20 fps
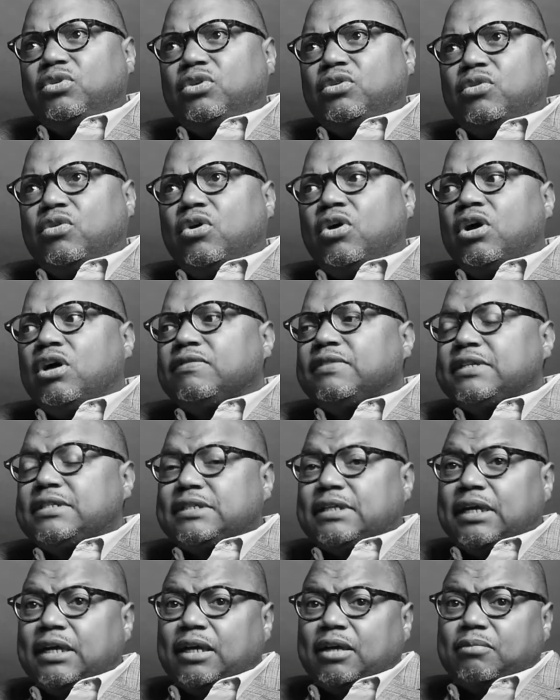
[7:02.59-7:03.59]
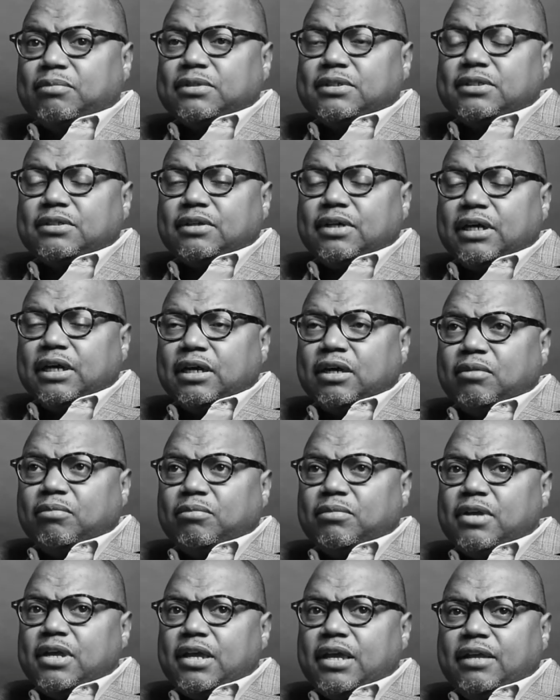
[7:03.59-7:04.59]
You know, oftentimes,
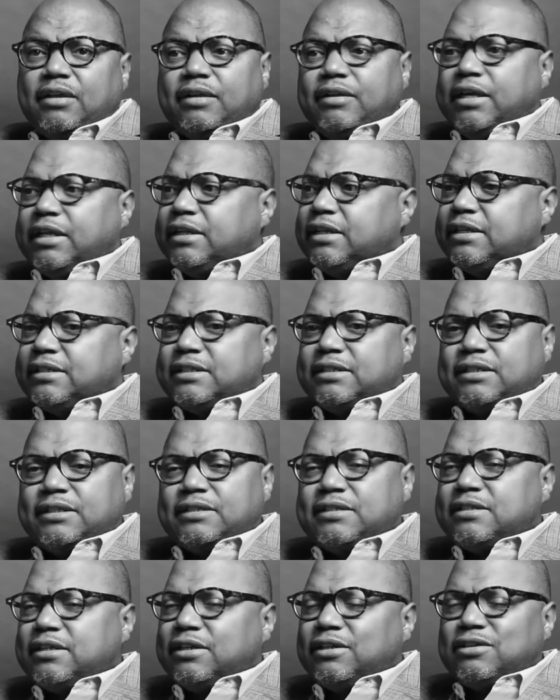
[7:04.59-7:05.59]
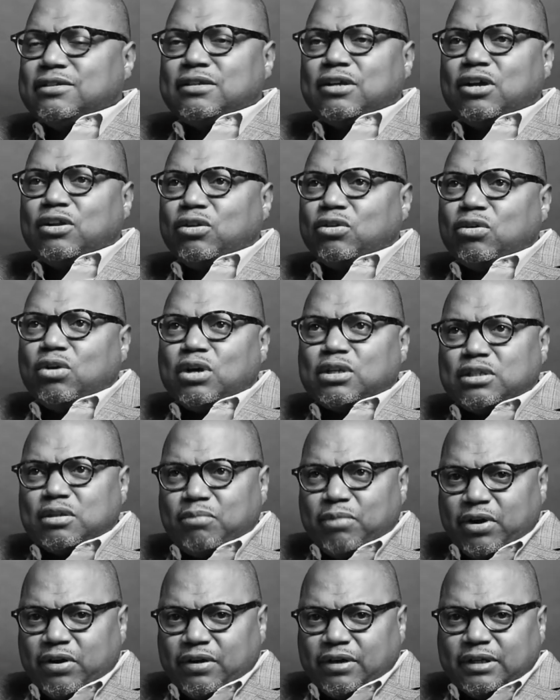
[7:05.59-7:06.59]
um, and this is in cities all across
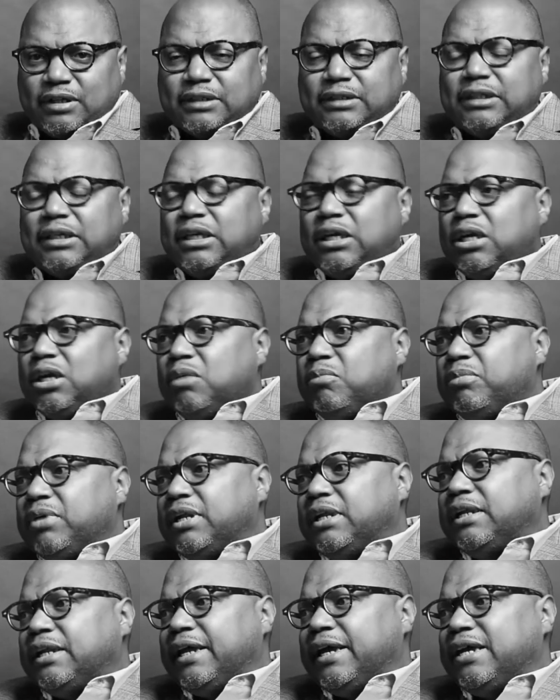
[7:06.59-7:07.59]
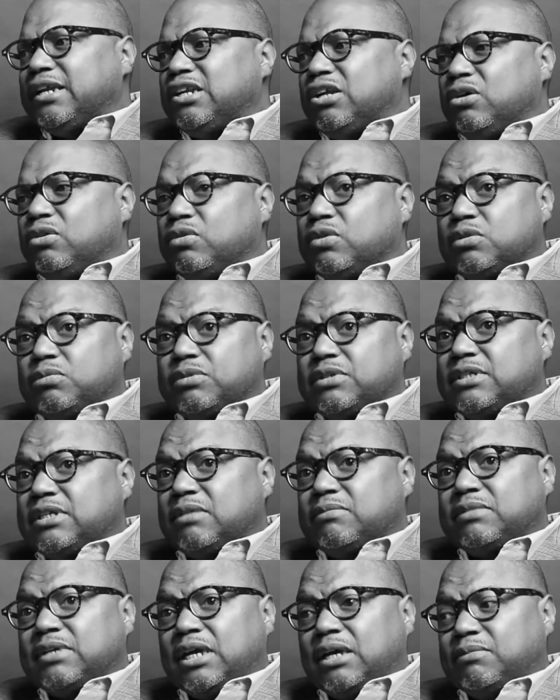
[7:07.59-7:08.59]
America, but landowners will
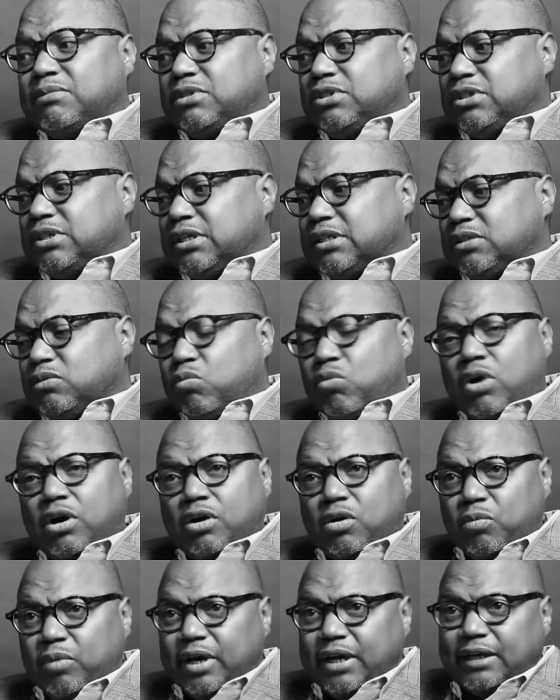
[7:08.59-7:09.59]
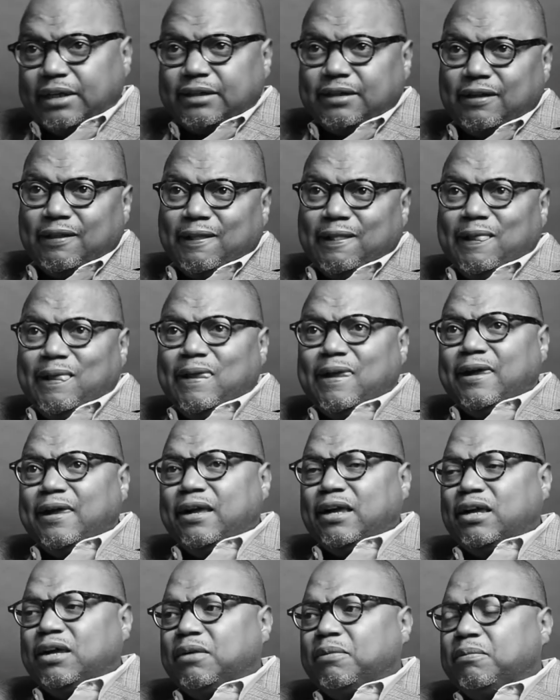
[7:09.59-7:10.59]
sometimes just walk away.
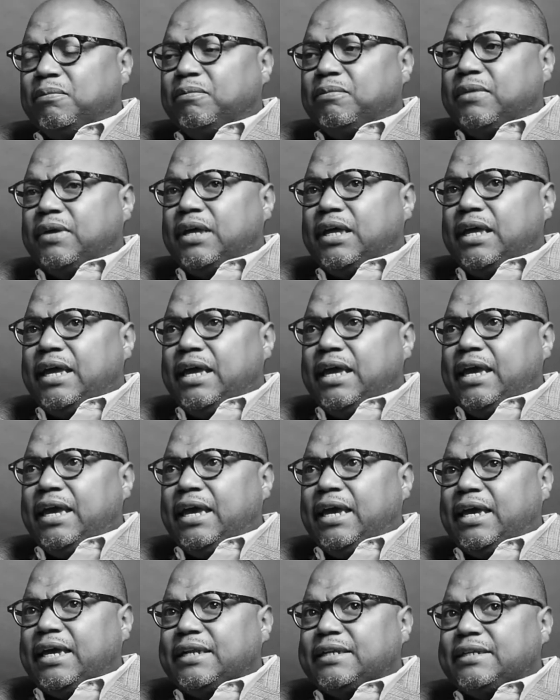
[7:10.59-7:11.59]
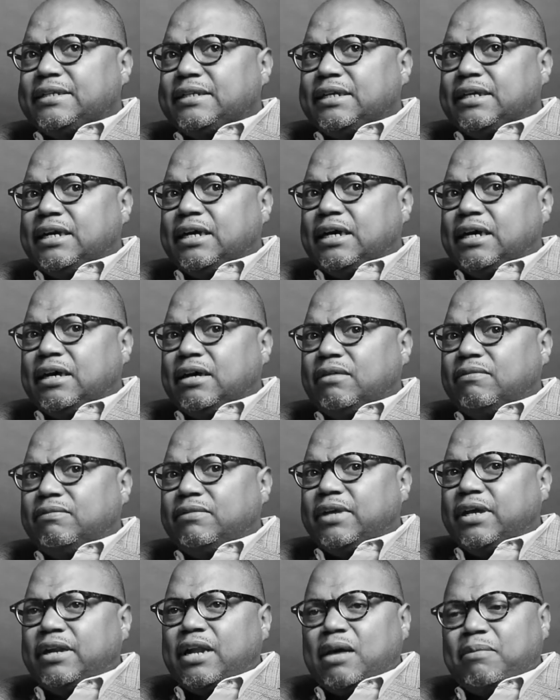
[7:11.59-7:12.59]
Um, and uh,
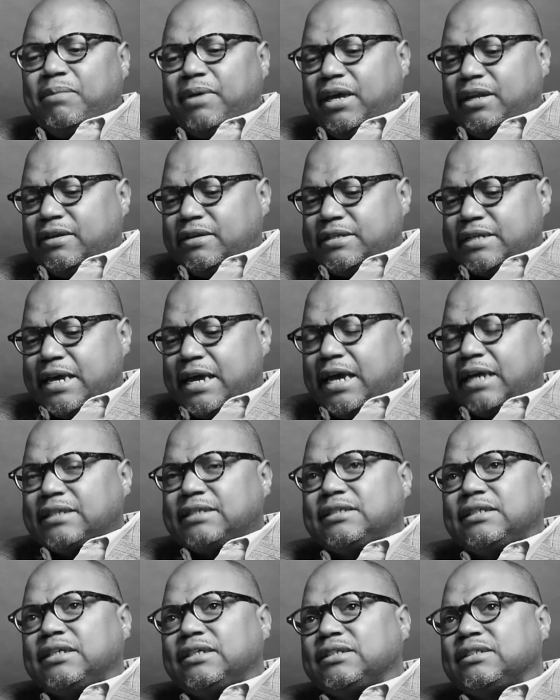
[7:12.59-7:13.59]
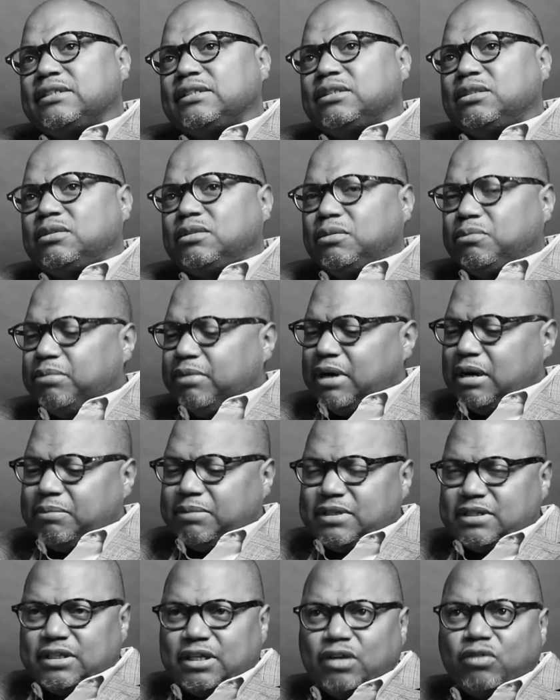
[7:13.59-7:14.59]
they're not paying their taxes, the
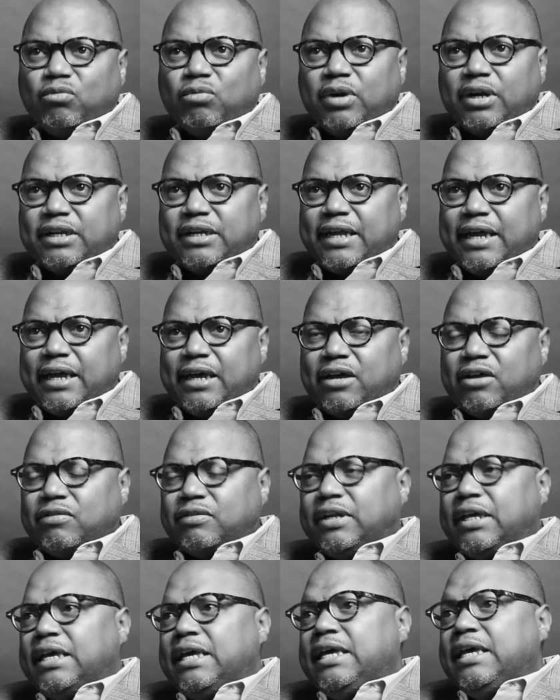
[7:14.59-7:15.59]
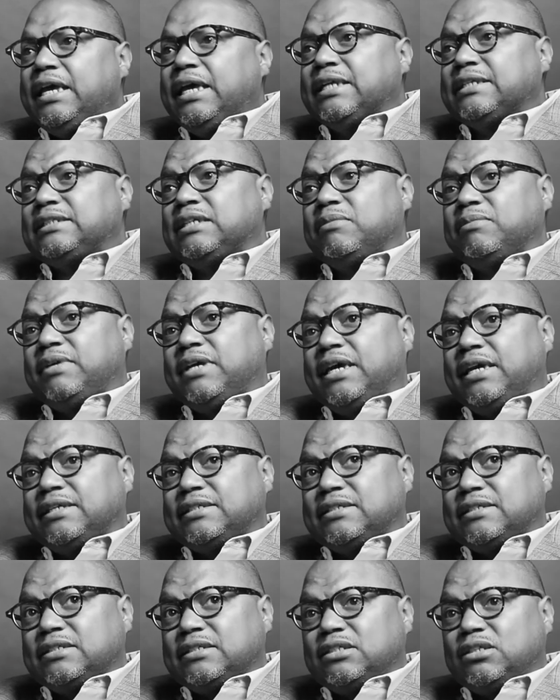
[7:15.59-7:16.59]
properties get run down. In some
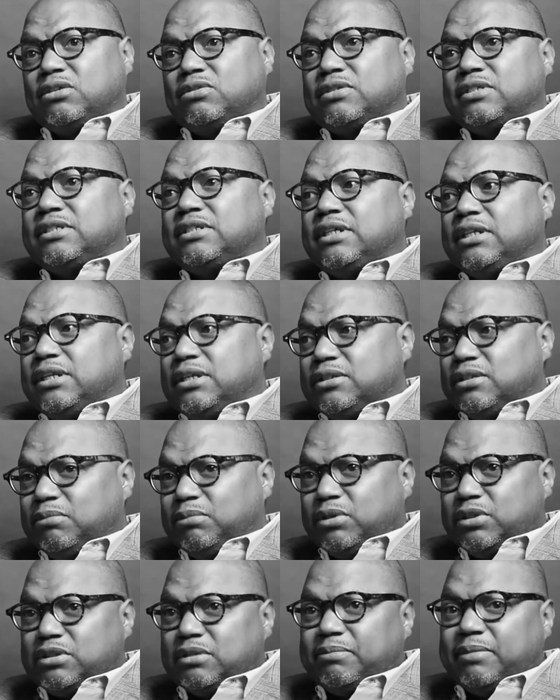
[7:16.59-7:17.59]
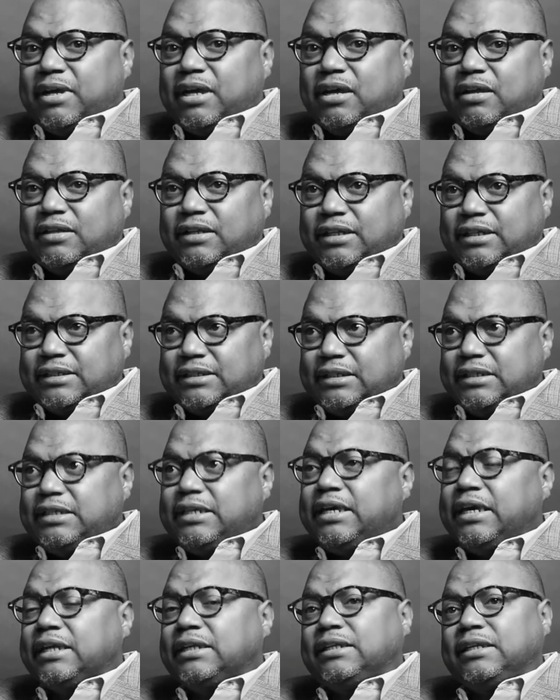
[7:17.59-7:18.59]
cases, those cities and municipalities
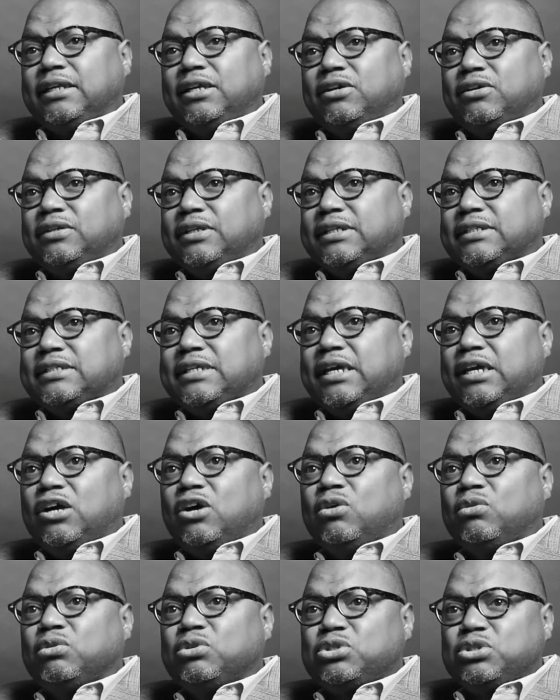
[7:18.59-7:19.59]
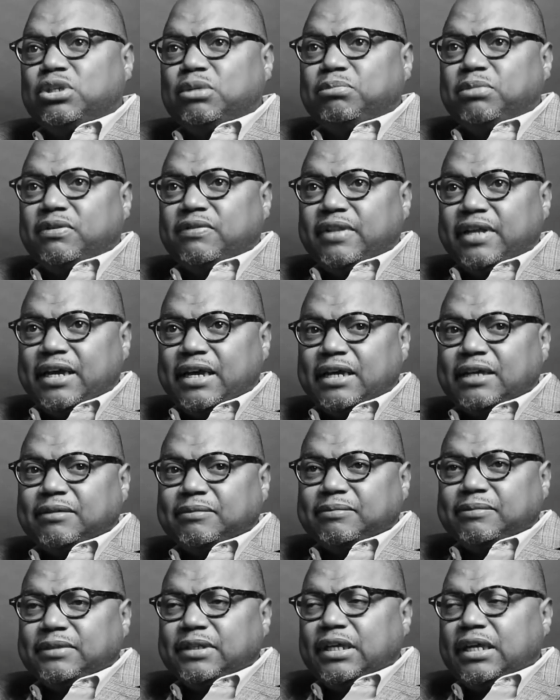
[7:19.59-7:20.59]
can legally take ownership of that.
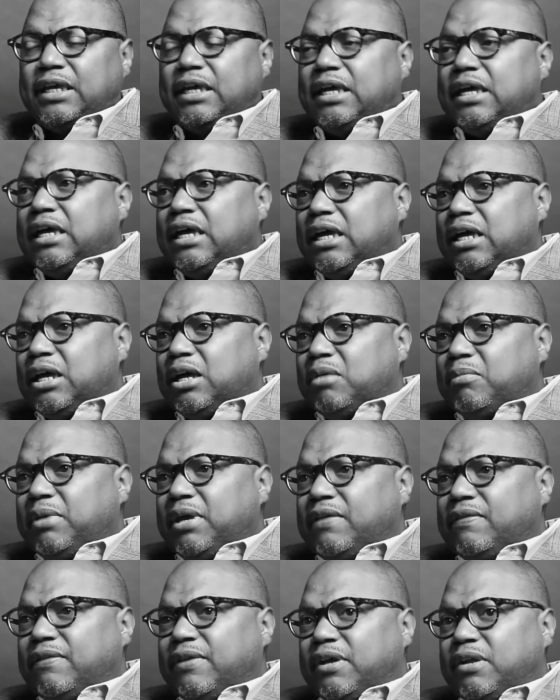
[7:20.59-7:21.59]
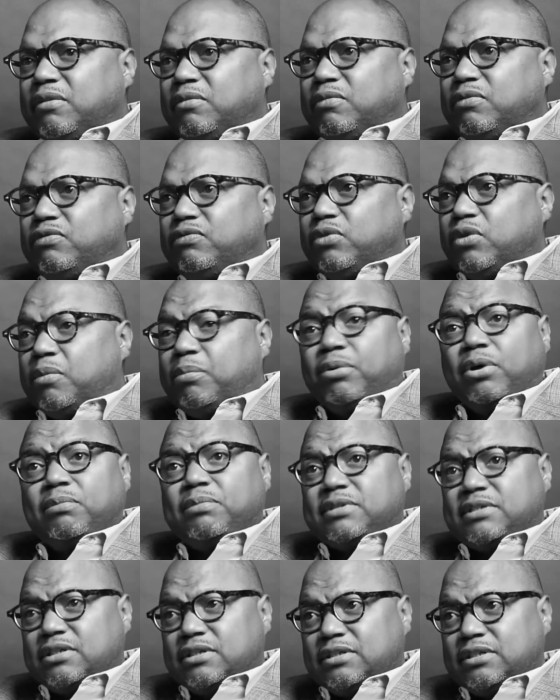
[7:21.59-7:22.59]
Um, and then for the
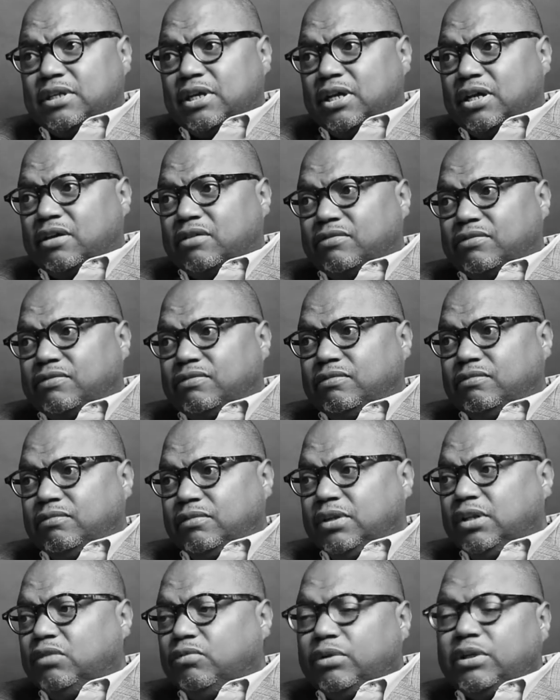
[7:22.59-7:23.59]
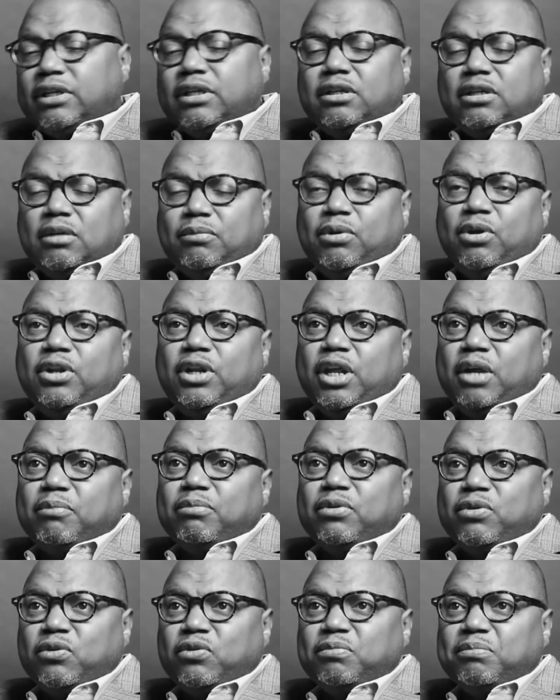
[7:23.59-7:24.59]
purposes of you know, really community
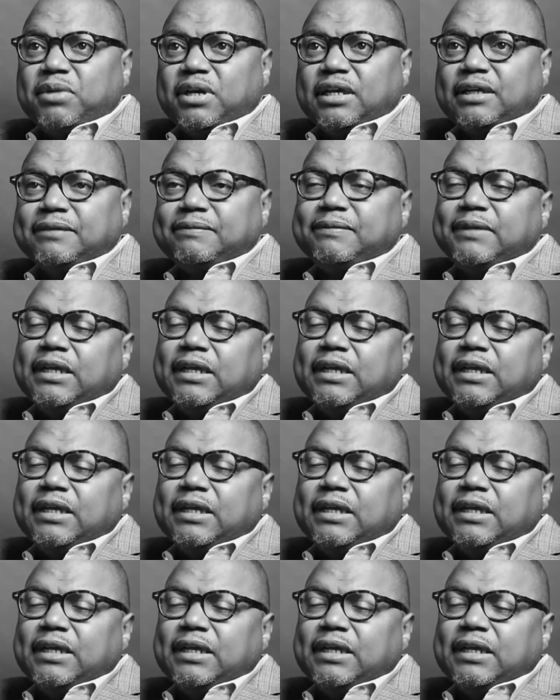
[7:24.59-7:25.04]
improvement.